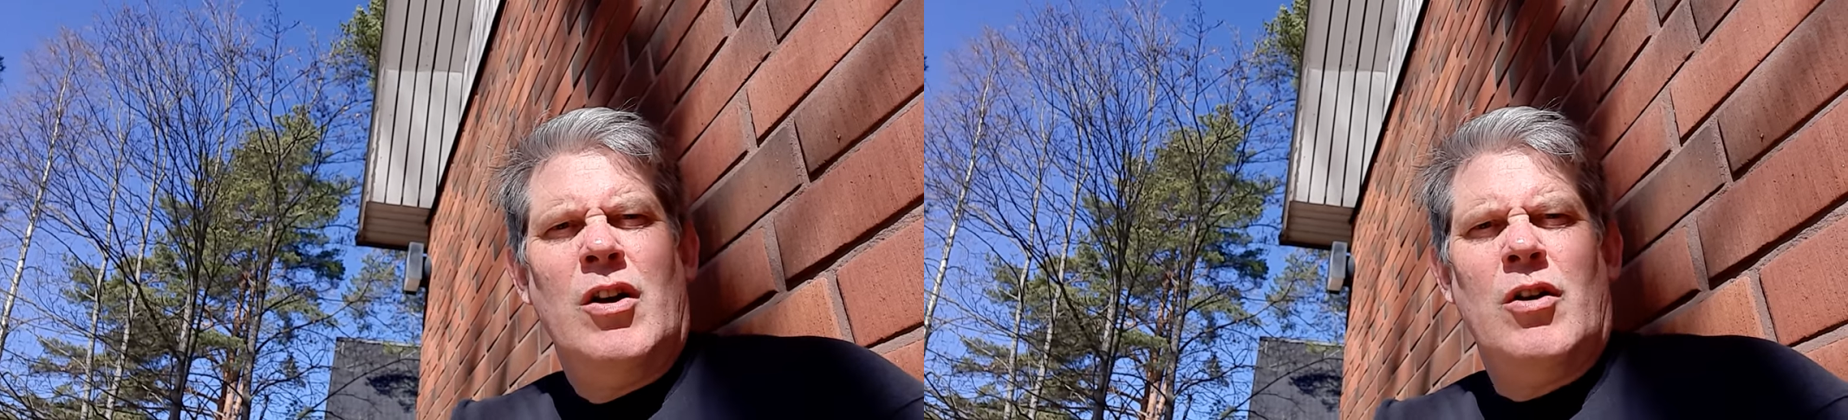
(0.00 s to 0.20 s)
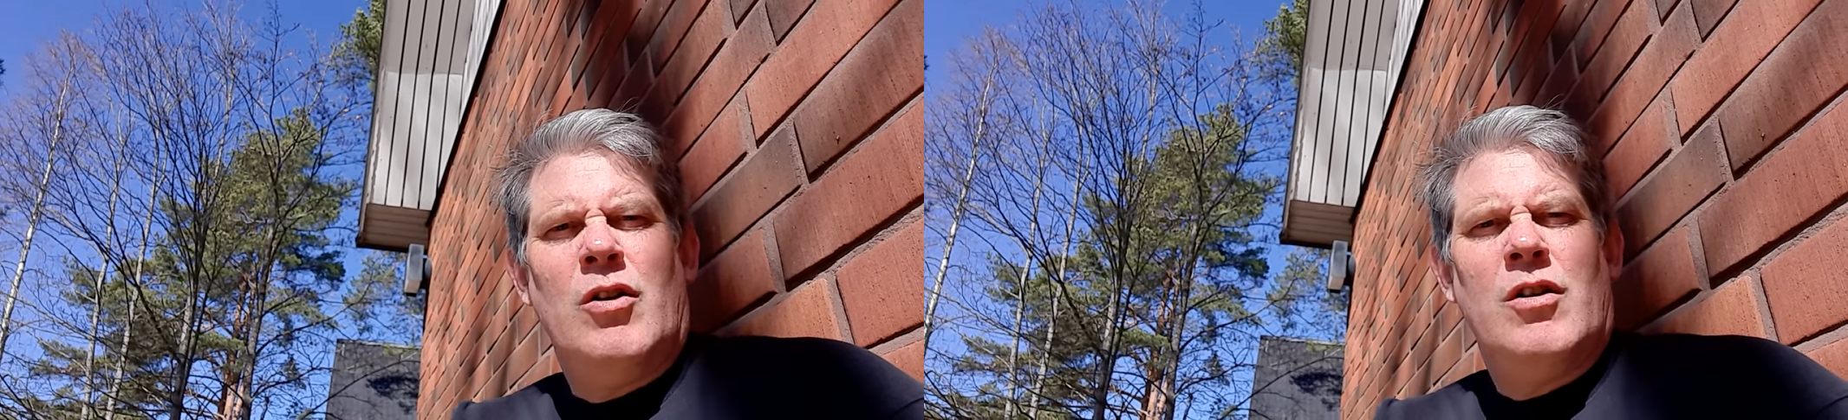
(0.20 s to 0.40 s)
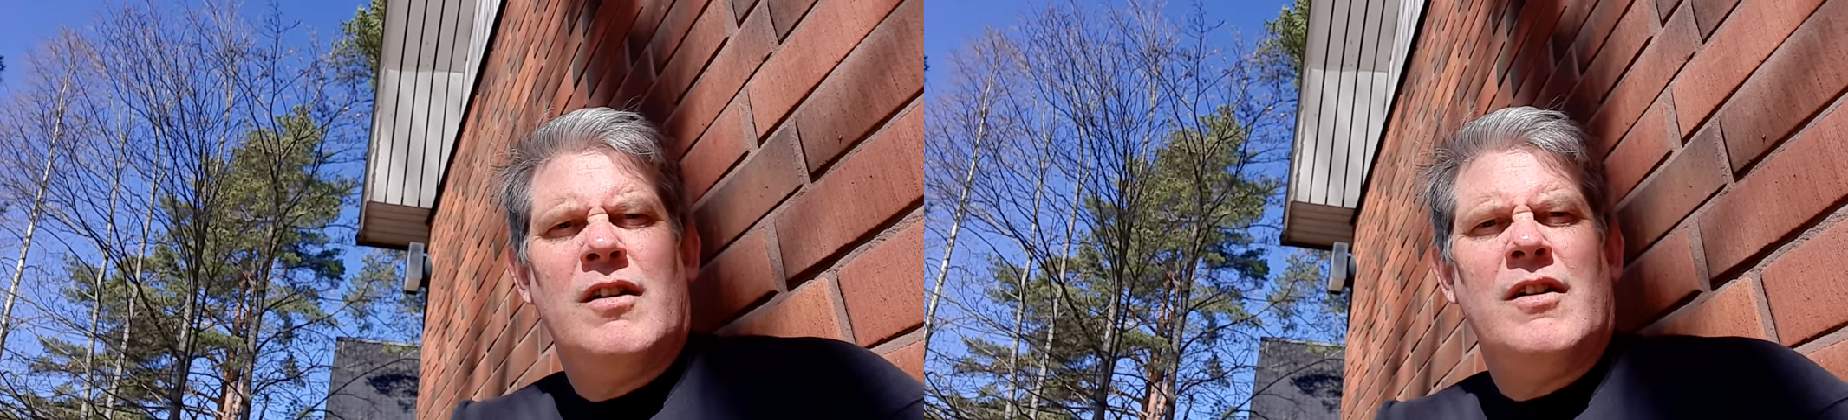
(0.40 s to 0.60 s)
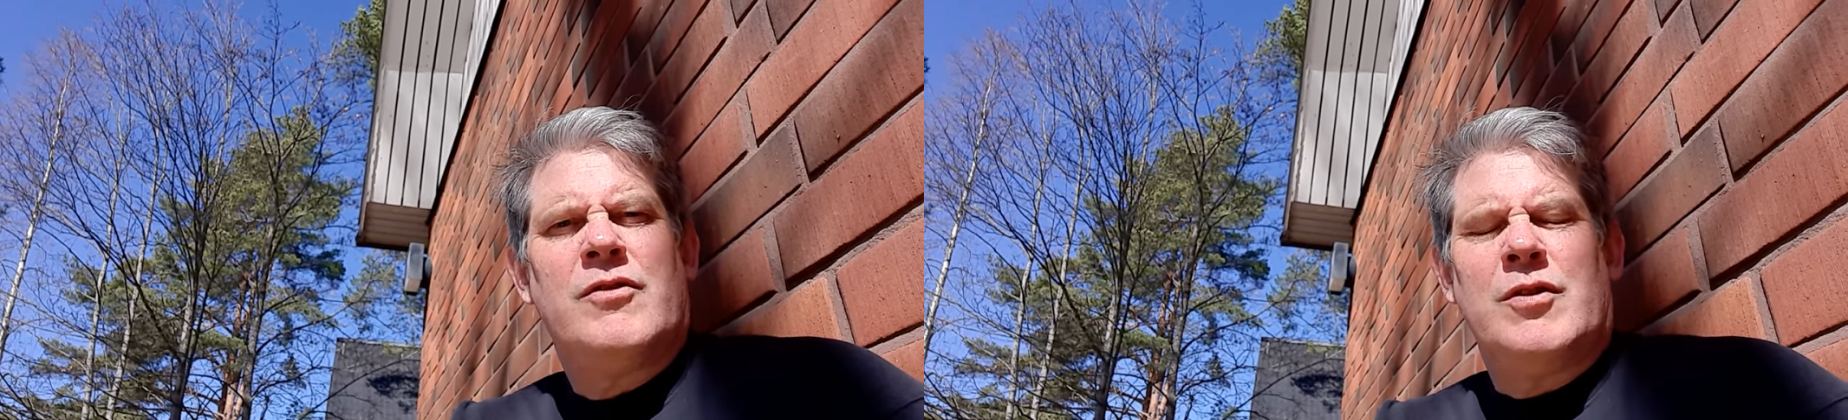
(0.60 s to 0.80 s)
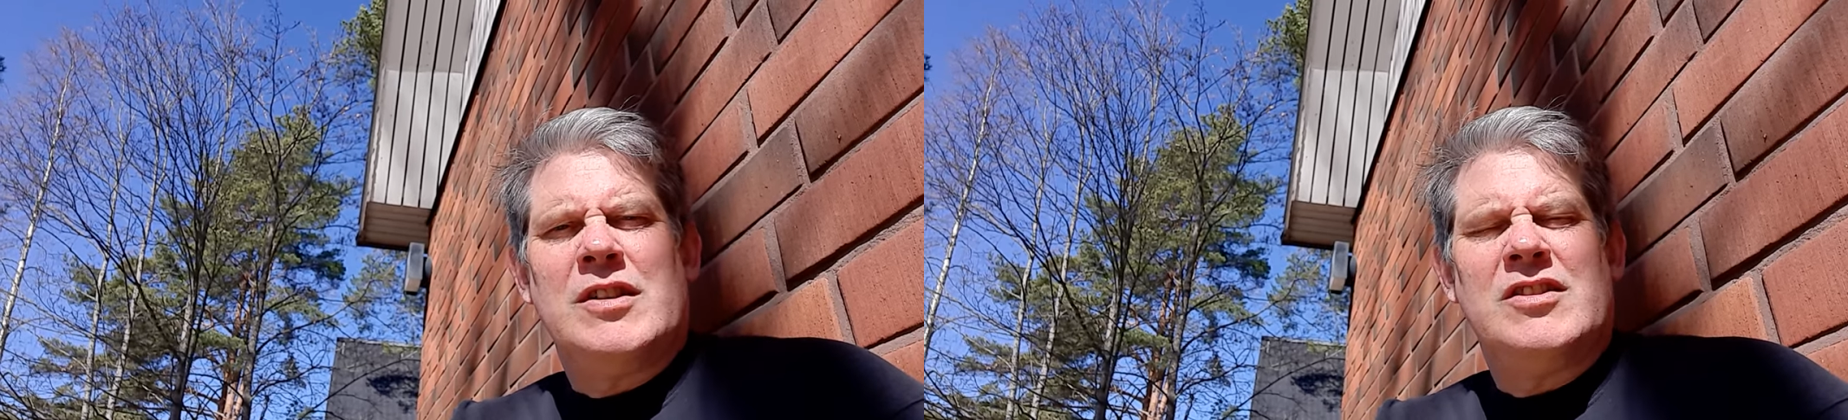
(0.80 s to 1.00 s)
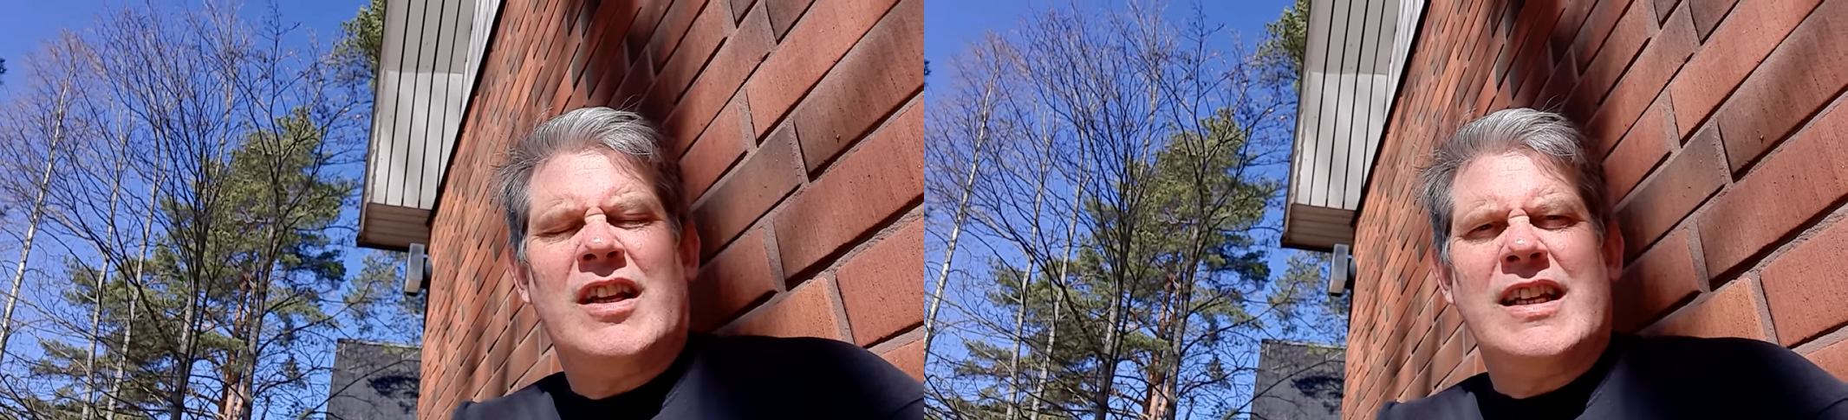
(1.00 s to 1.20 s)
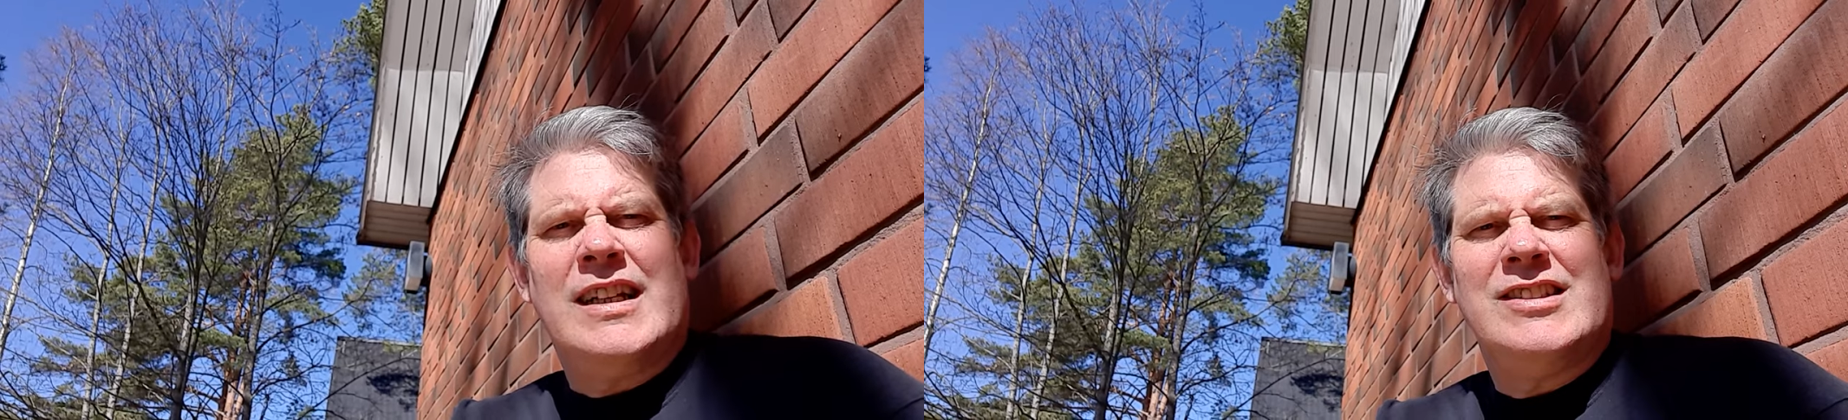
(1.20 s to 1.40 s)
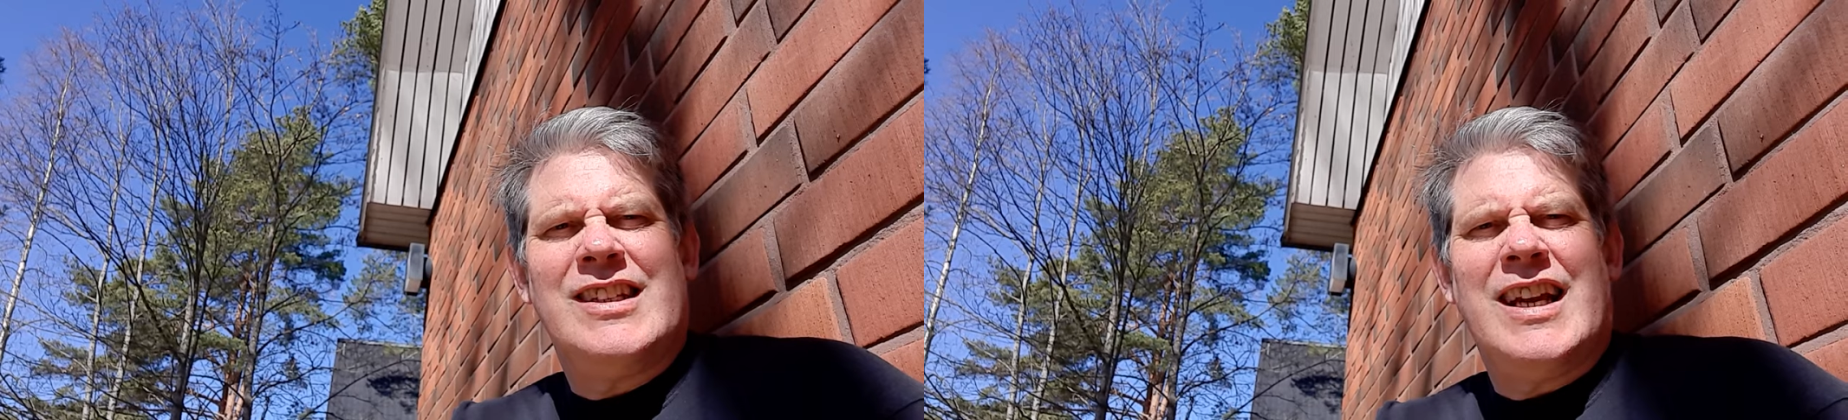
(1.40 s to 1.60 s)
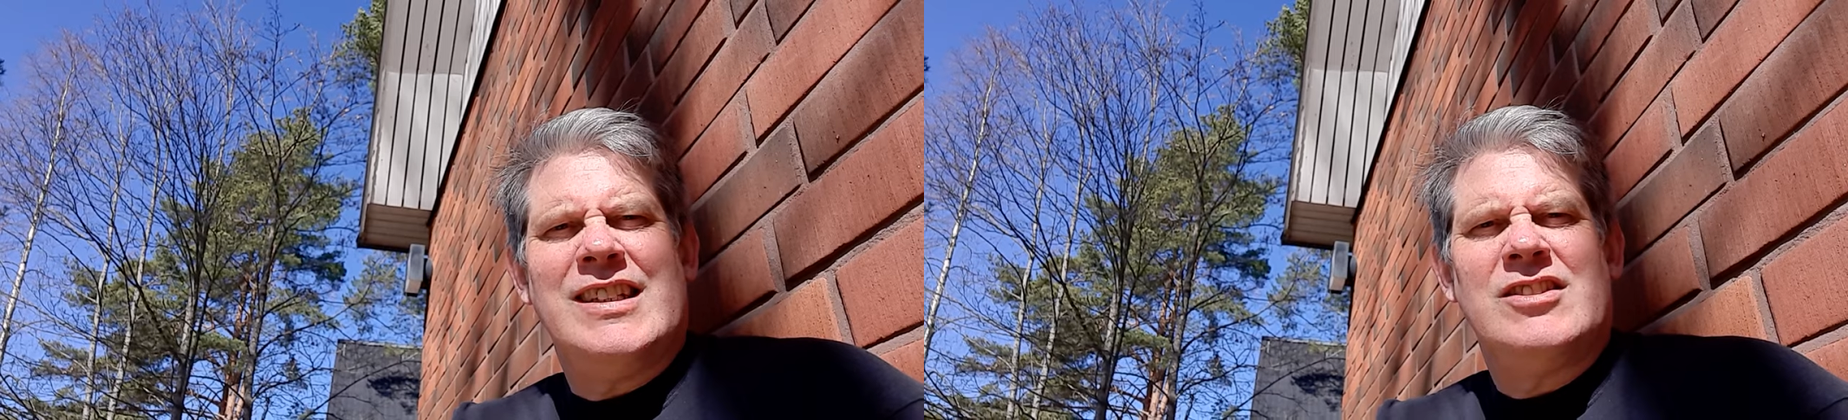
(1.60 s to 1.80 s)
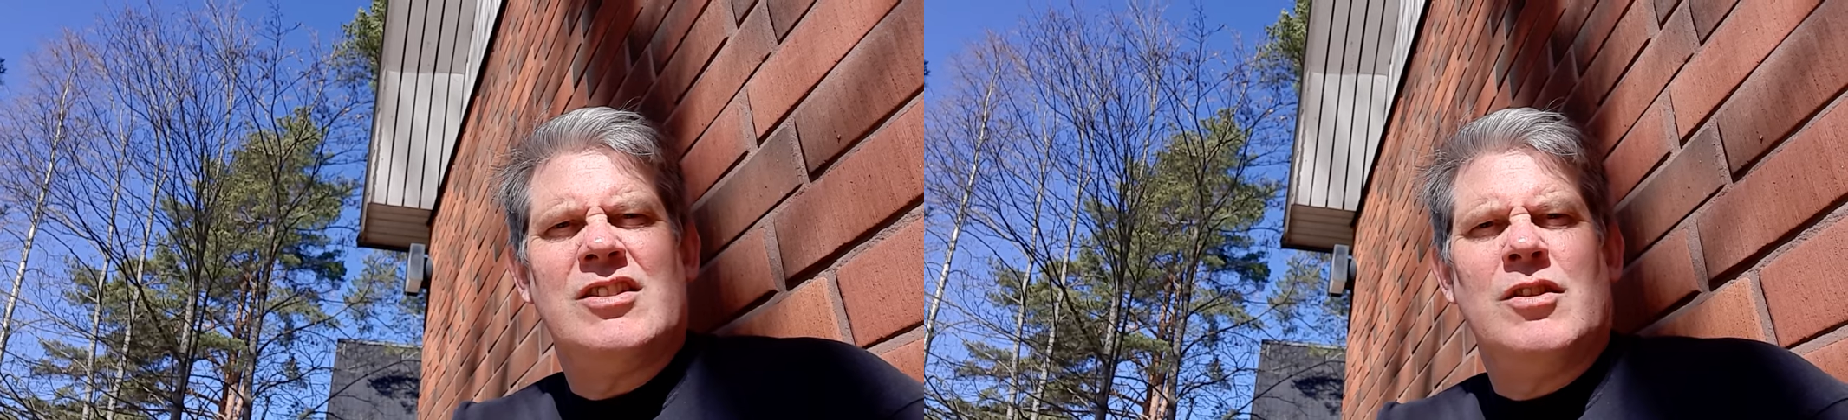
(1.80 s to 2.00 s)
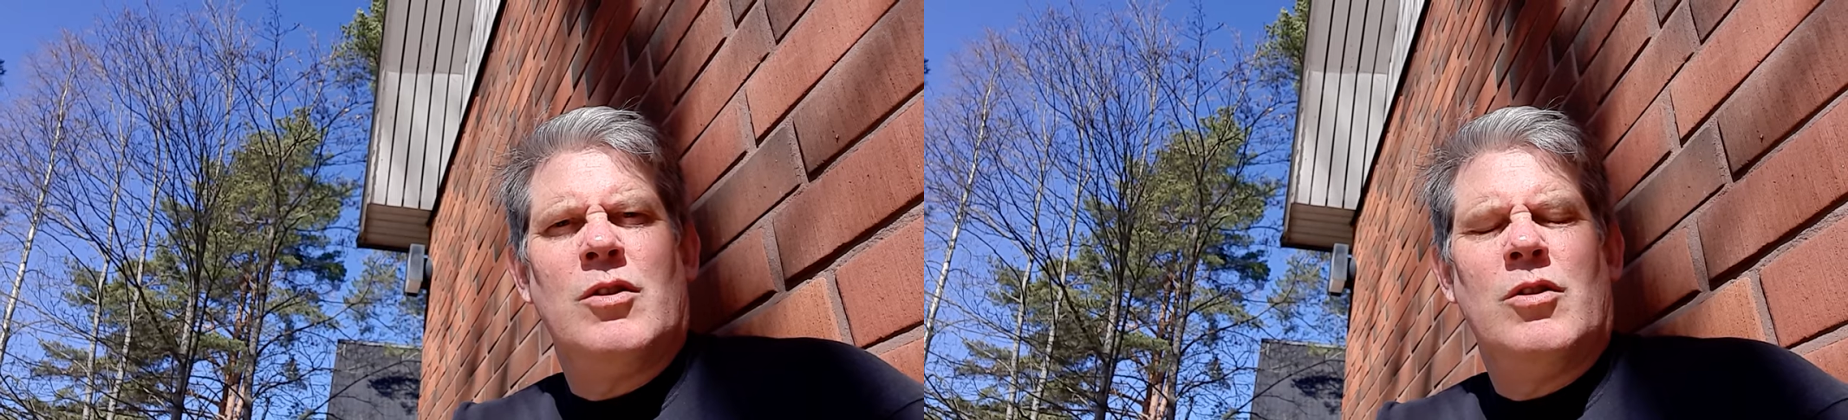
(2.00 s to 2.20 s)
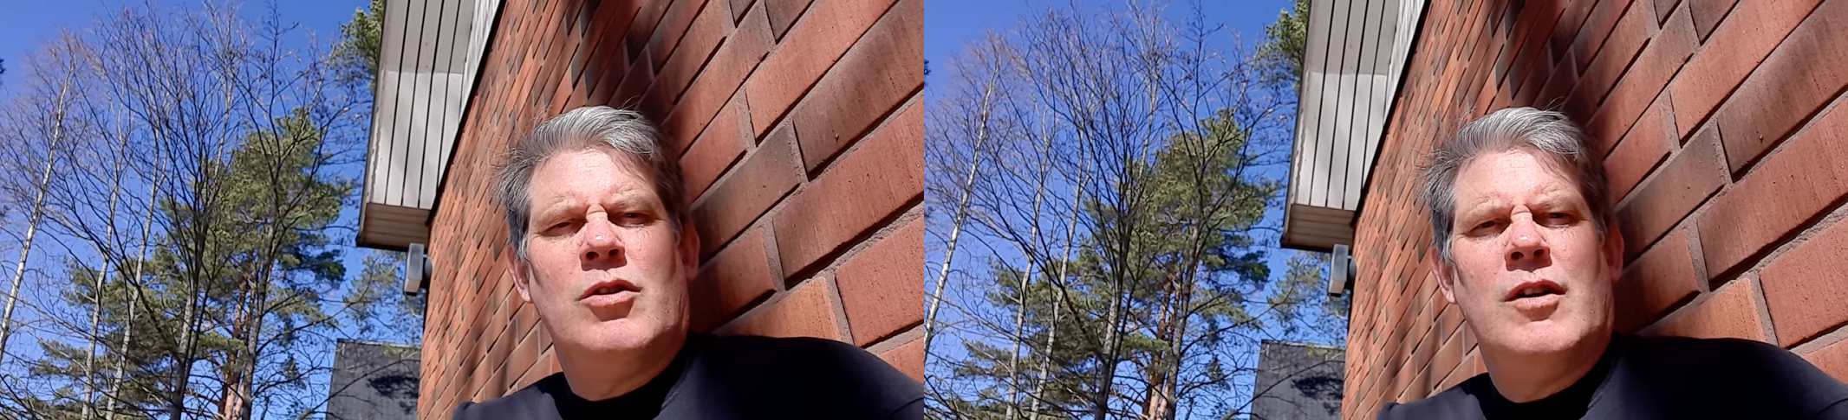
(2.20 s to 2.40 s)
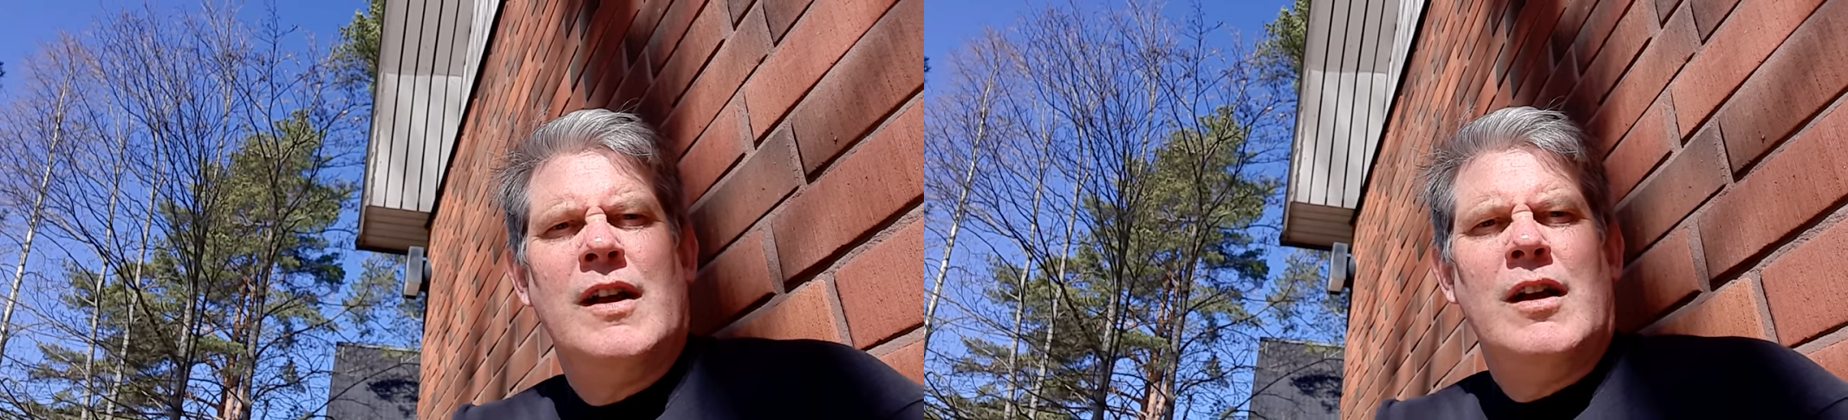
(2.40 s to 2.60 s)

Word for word: or free state education or